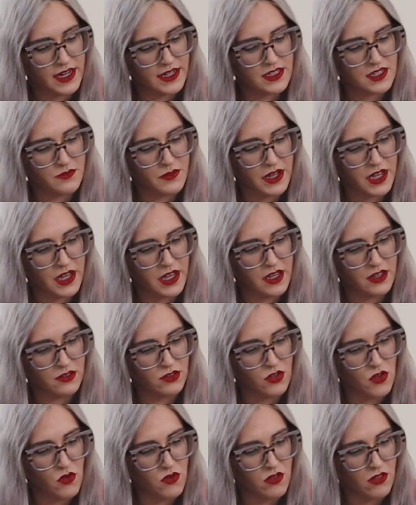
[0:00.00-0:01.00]
like to buy
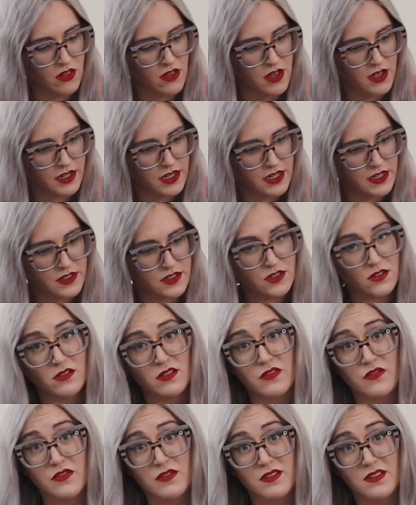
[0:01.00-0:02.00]
local honey,
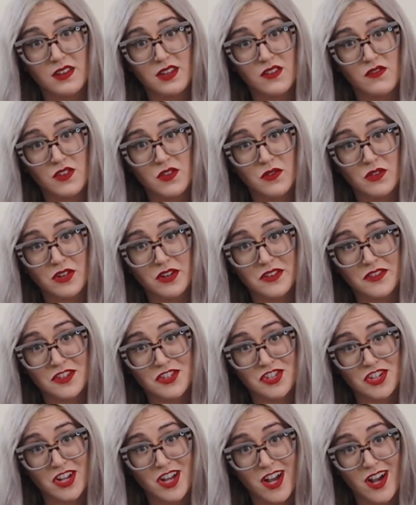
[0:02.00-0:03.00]
so if any of you are in the
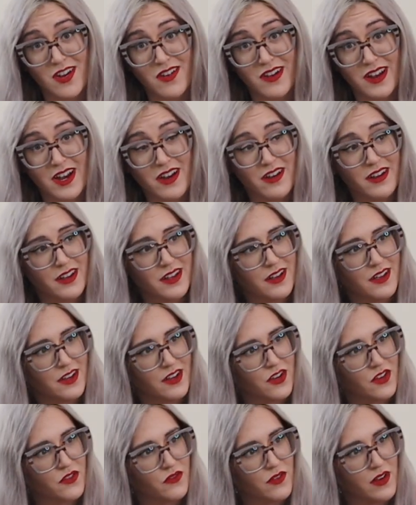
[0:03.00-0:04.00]
Chicago area
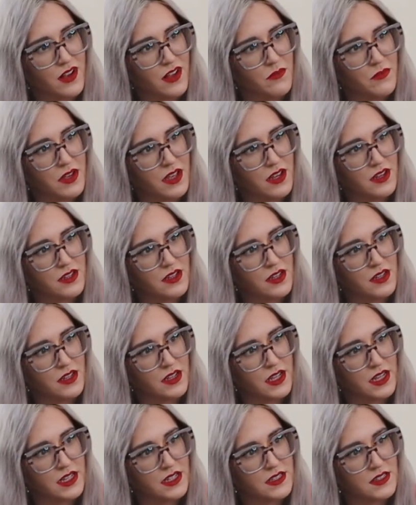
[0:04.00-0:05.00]
and can recommend a
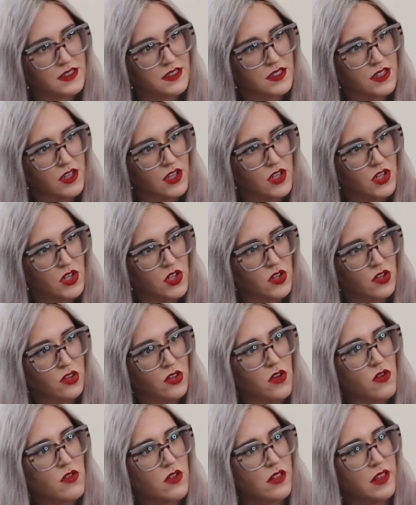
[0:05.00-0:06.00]
nice
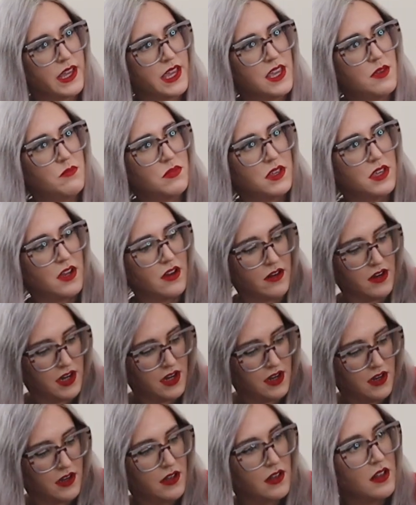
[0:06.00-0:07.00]
local
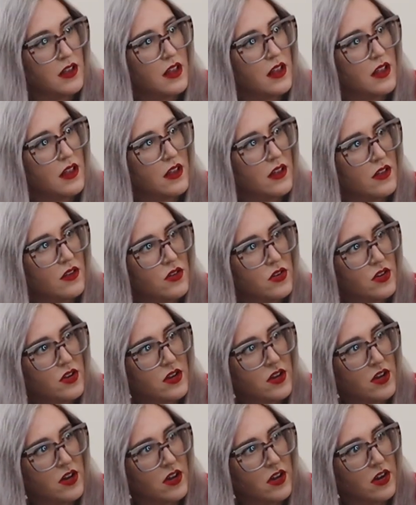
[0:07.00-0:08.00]
apiary,
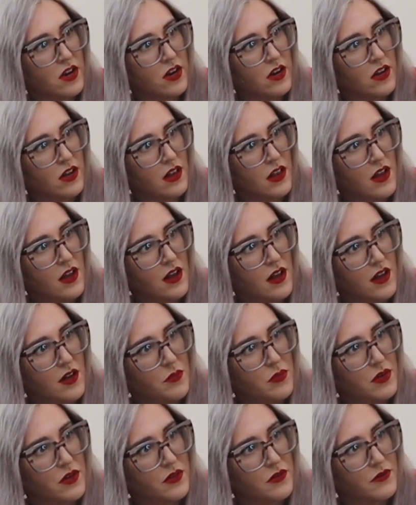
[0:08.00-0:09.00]
hook a girl
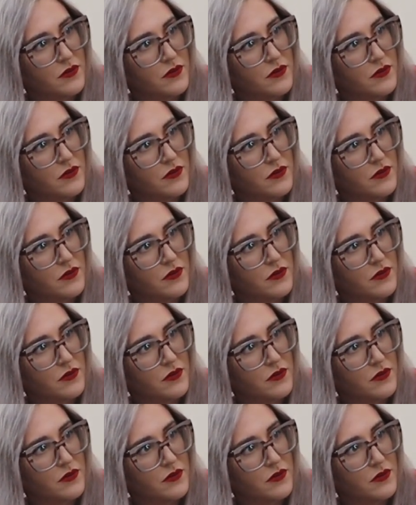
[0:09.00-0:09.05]
up,